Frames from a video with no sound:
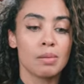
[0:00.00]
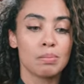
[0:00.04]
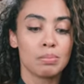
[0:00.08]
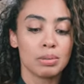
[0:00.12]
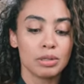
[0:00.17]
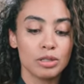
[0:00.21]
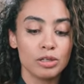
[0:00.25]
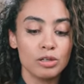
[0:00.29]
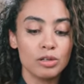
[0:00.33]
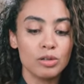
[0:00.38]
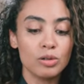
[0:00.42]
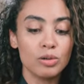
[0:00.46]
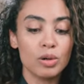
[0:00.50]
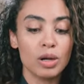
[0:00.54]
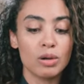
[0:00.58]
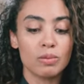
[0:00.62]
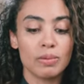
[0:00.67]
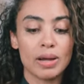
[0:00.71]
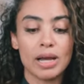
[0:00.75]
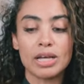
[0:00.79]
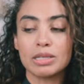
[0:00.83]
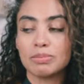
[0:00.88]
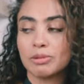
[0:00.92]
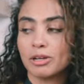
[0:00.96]
blue
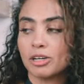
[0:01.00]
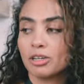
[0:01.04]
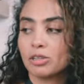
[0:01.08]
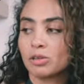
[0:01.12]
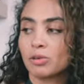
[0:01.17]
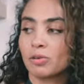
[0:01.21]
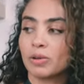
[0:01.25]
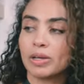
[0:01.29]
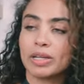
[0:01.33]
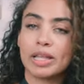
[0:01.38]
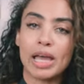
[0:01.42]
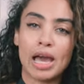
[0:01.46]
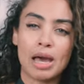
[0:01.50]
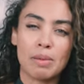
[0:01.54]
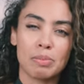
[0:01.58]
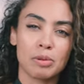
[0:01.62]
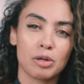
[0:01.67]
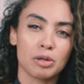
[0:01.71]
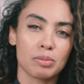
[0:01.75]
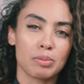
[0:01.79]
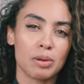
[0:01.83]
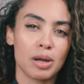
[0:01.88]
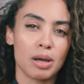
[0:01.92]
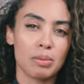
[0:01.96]
raspberry or the green
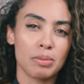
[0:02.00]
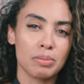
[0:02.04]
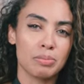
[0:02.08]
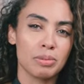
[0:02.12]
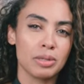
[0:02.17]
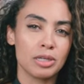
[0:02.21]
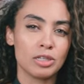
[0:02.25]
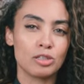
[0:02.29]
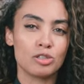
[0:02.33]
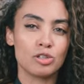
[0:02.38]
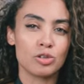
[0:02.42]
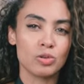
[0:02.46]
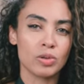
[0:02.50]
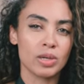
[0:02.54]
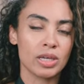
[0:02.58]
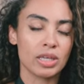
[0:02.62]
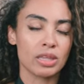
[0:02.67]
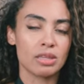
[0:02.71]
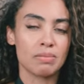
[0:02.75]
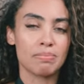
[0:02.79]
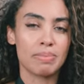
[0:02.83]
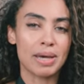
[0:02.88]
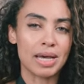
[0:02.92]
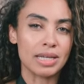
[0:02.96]
apple are probably
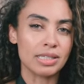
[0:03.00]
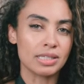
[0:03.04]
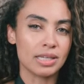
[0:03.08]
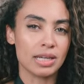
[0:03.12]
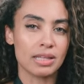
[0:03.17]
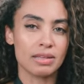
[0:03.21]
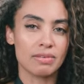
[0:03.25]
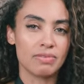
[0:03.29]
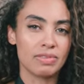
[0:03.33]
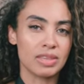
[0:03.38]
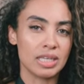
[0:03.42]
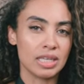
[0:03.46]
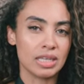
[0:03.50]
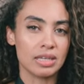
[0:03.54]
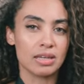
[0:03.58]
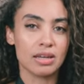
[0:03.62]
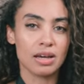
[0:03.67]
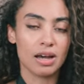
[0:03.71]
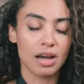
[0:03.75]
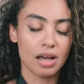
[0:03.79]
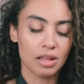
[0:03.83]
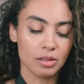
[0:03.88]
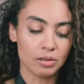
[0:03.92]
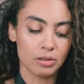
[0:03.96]
doing the best out of the
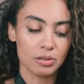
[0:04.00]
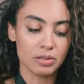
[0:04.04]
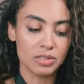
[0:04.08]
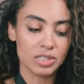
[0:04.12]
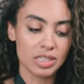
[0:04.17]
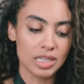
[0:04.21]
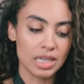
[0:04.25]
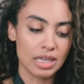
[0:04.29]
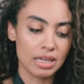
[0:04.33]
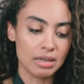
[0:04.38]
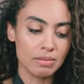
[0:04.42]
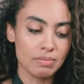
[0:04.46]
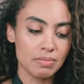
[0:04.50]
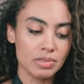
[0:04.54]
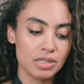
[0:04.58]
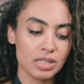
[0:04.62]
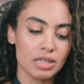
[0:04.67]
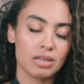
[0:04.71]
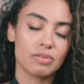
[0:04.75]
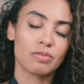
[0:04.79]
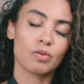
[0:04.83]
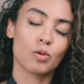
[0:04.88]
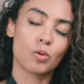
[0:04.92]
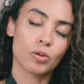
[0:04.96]
color schemes,
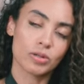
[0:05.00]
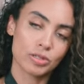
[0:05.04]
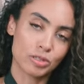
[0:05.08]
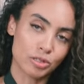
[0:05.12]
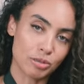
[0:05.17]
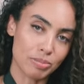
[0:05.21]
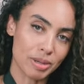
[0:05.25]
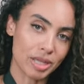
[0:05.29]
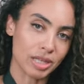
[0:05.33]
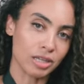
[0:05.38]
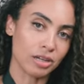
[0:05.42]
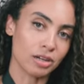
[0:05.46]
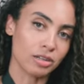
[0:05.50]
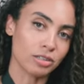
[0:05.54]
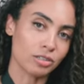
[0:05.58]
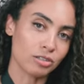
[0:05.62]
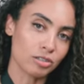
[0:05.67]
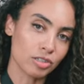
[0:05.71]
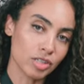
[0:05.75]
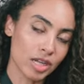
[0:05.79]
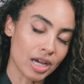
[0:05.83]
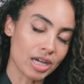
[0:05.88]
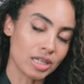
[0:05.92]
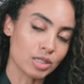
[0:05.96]
of course, depending on your
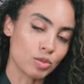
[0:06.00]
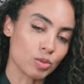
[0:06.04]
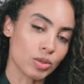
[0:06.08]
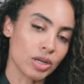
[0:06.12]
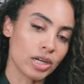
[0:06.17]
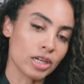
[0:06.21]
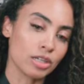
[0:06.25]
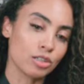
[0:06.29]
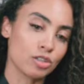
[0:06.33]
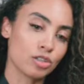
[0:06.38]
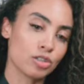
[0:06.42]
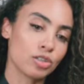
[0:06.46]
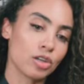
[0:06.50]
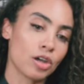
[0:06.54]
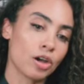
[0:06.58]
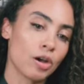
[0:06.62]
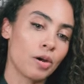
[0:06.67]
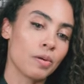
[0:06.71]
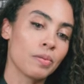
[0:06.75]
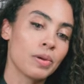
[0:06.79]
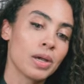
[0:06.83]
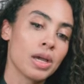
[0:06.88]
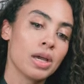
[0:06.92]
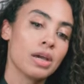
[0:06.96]
size range.
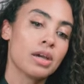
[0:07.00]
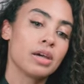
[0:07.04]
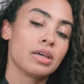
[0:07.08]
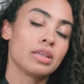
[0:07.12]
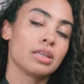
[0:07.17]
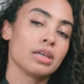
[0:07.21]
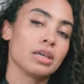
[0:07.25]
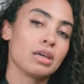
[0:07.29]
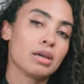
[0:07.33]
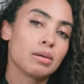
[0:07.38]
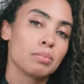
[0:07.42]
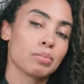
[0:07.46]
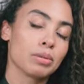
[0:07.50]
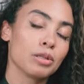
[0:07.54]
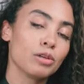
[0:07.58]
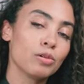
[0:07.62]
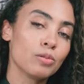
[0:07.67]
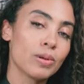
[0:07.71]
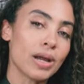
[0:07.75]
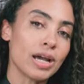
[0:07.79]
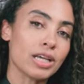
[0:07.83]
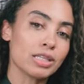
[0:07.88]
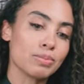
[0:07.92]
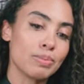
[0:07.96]
So the
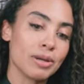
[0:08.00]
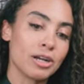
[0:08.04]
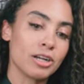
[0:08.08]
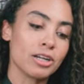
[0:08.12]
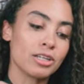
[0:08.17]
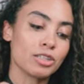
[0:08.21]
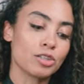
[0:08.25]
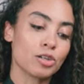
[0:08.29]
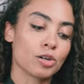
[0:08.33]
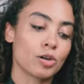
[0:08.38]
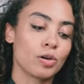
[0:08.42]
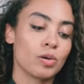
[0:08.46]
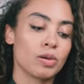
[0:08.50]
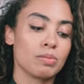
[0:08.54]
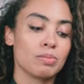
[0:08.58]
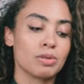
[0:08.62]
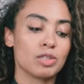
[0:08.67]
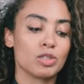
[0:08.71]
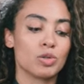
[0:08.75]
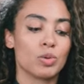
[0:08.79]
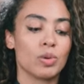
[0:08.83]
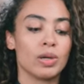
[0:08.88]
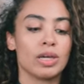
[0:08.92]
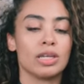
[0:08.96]
blue raspberries are going
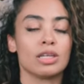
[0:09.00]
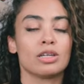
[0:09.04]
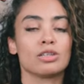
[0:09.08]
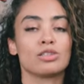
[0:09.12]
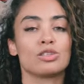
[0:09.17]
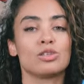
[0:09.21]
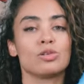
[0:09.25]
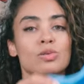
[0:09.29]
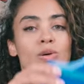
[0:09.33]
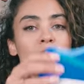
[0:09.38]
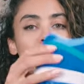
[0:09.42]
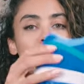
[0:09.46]
between two